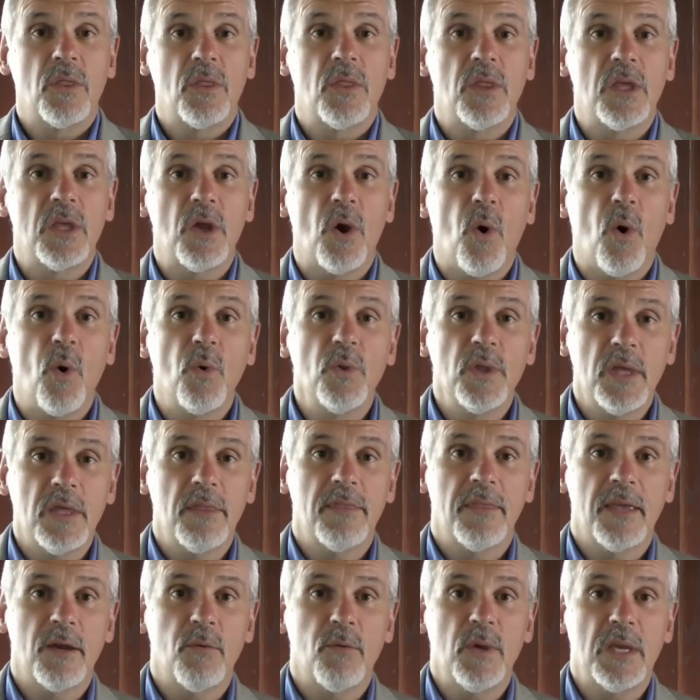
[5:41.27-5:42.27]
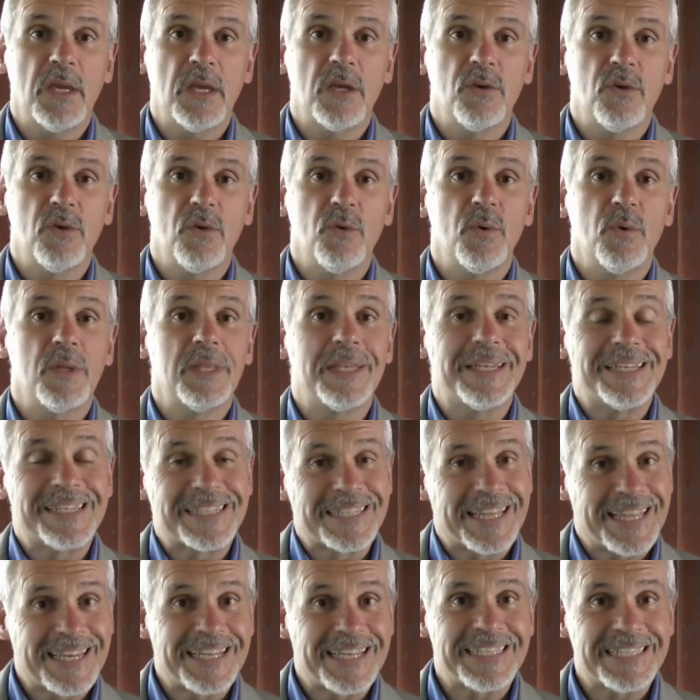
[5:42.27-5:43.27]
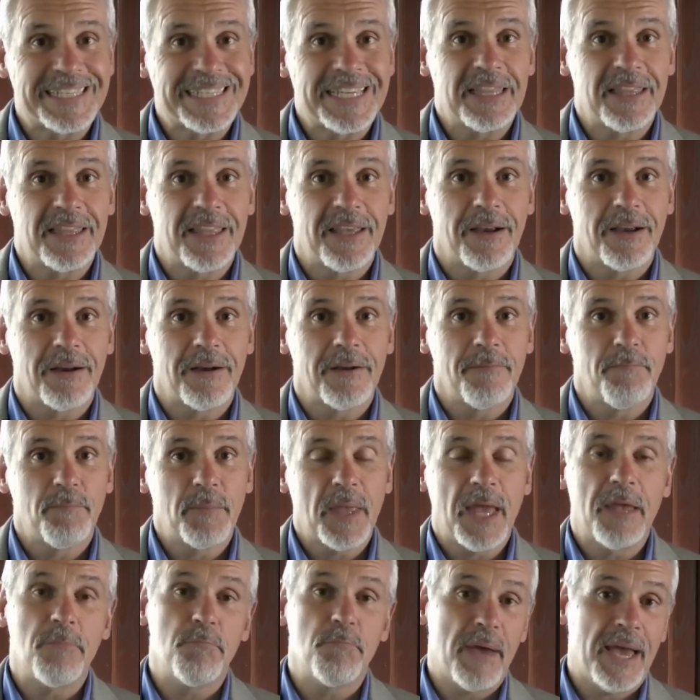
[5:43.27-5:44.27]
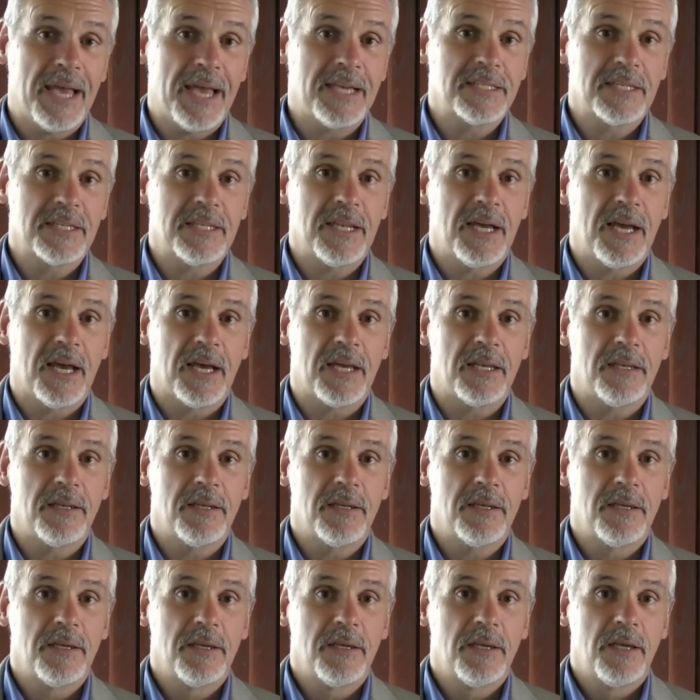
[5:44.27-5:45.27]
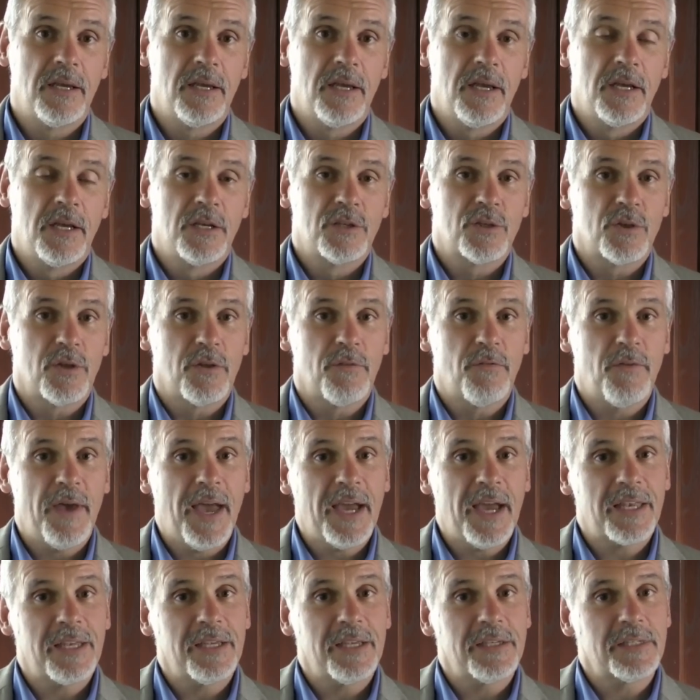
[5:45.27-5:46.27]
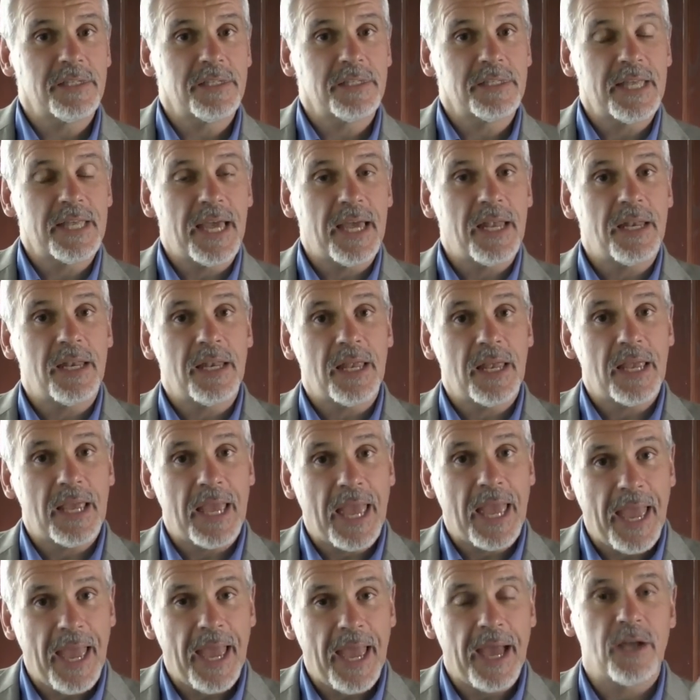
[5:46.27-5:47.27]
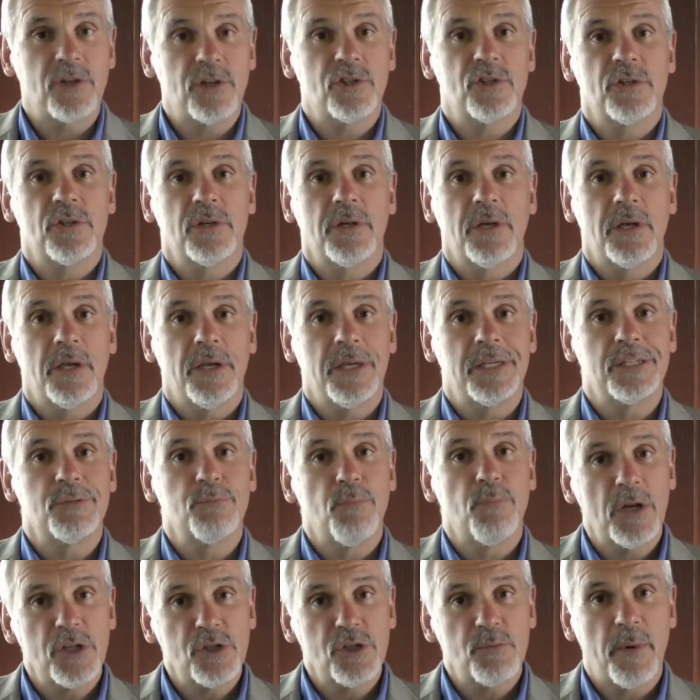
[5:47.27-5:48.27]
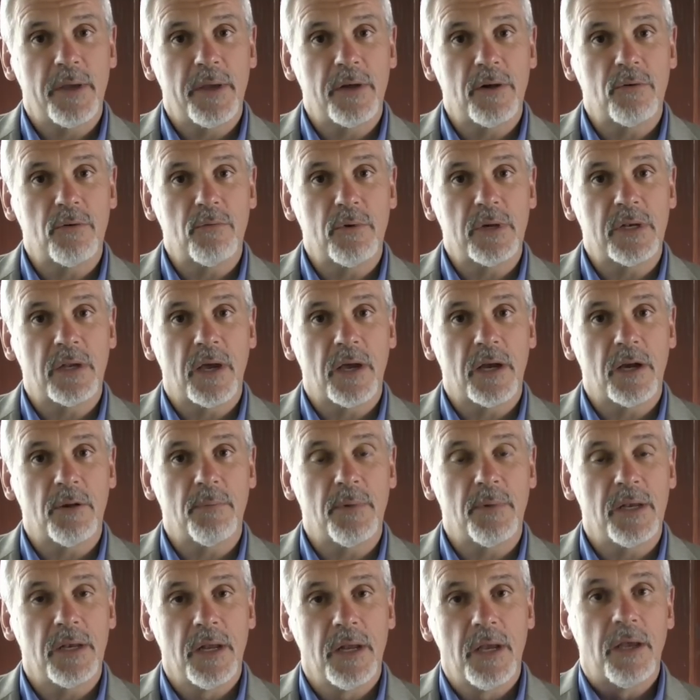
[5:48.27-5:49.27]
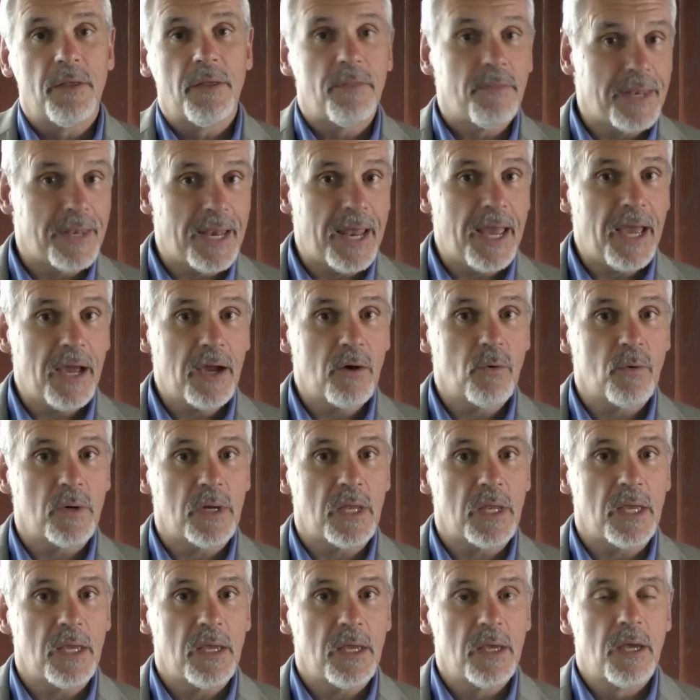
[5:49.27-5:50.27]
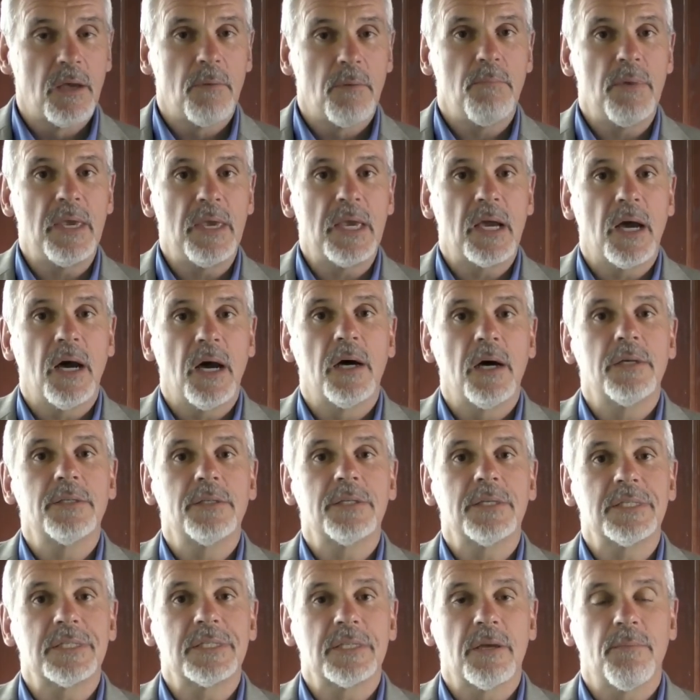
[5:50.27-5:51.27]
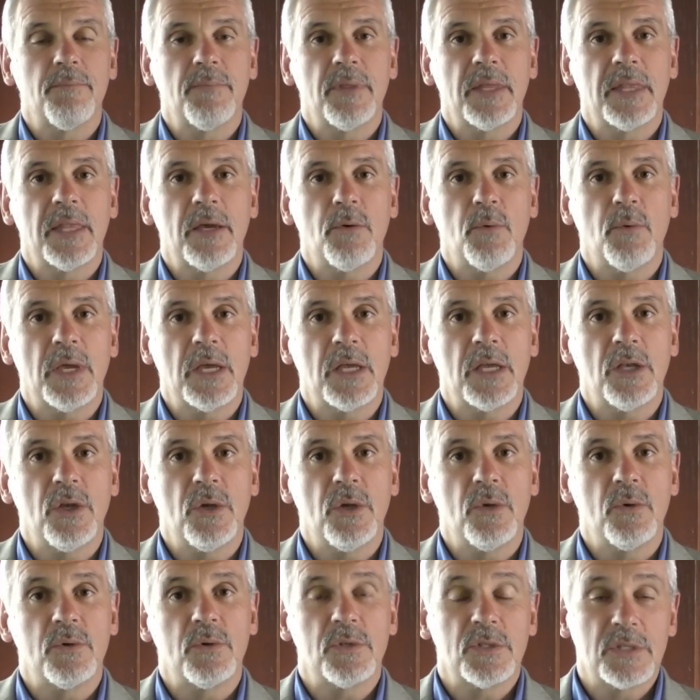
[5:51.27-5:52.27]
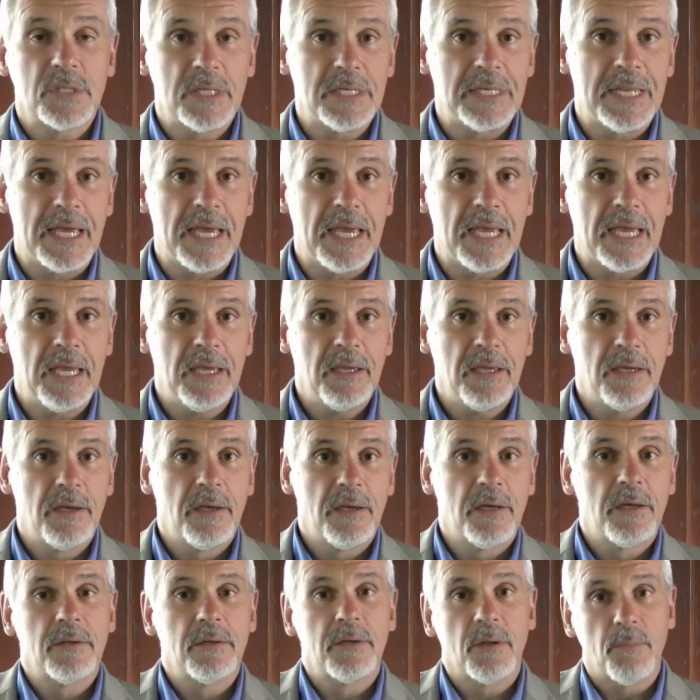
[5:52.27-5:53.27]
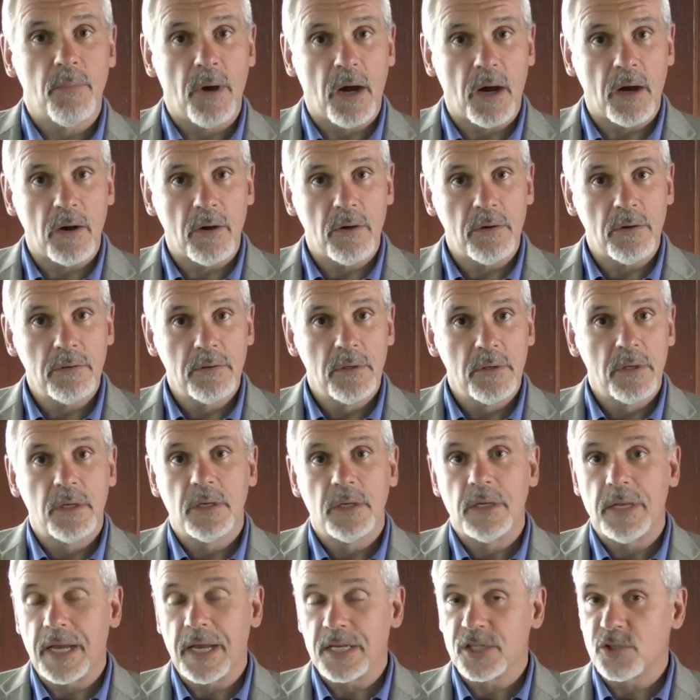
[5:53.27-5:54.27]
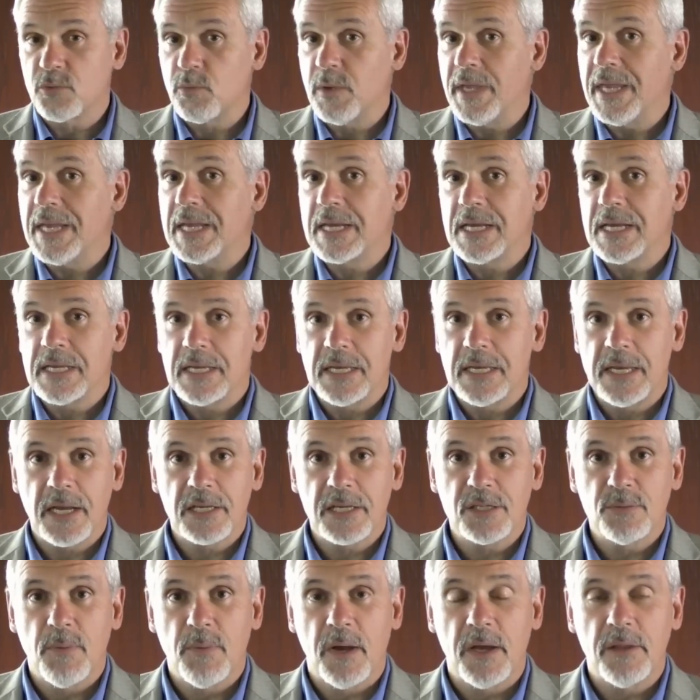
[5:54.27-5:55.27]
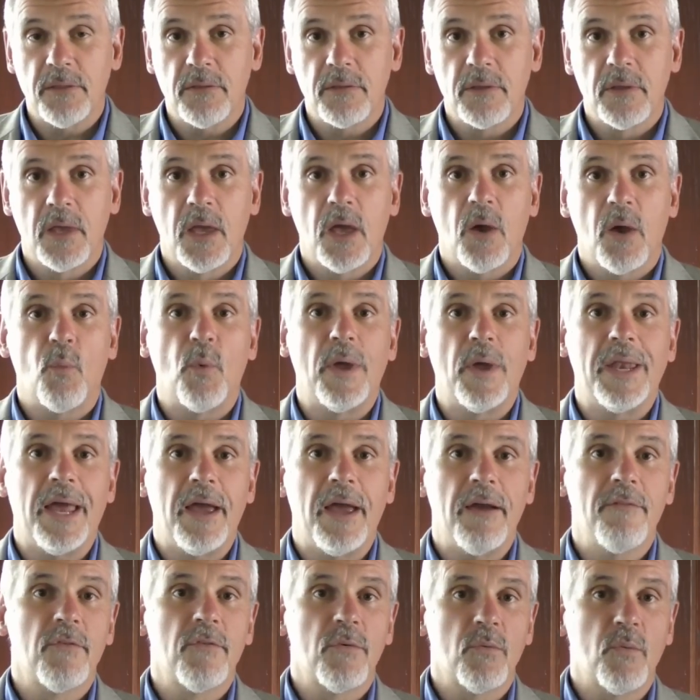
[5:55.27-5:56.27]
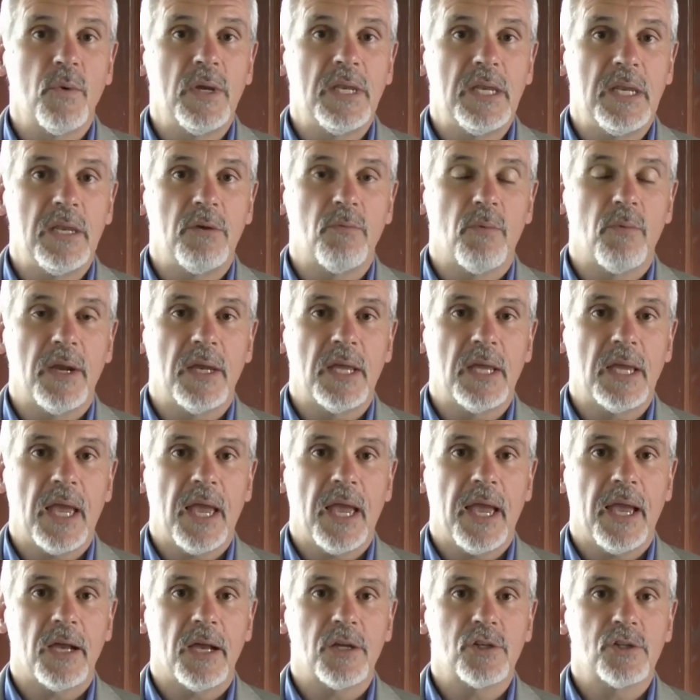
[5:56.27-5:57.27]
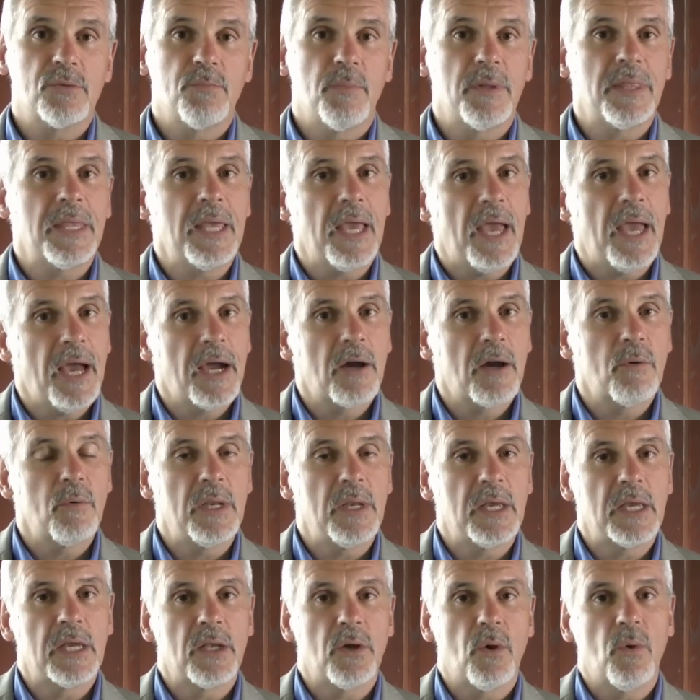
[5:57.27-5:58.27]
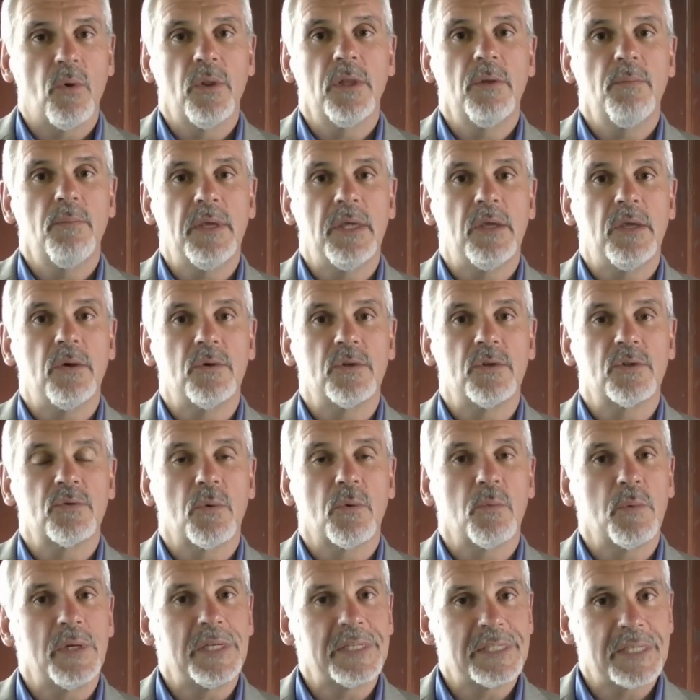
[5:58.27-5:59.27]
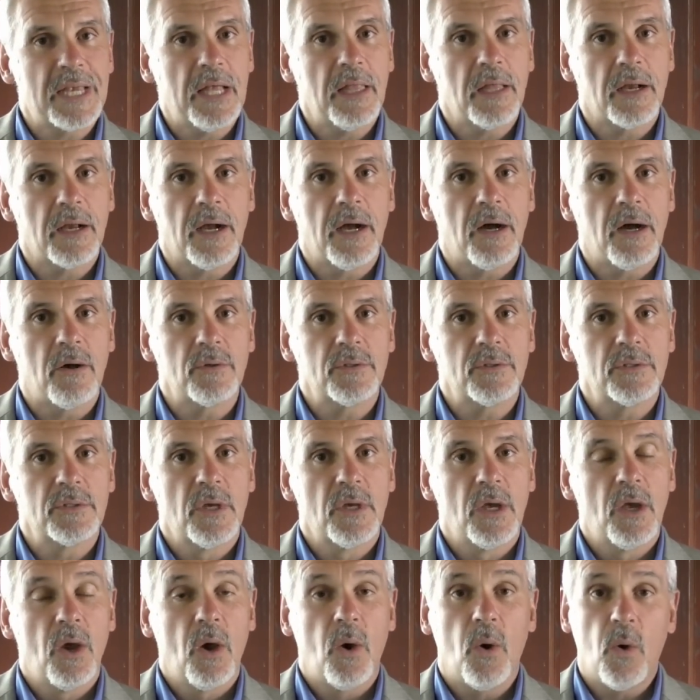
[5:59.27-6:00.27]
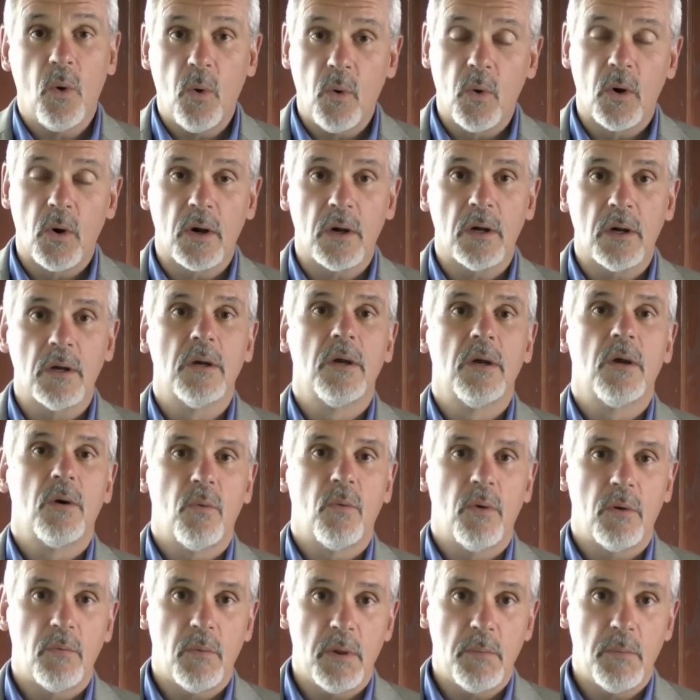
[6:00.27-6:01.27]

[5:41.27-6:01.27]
The only thing we can do with it is let it sit there and pass it on. So the fact is that cash is much better in retirement than equity because it's something that we can use today, tomorrow, next week, next month, whenever we need ready cash. But the equity can only be used when we sell our house or when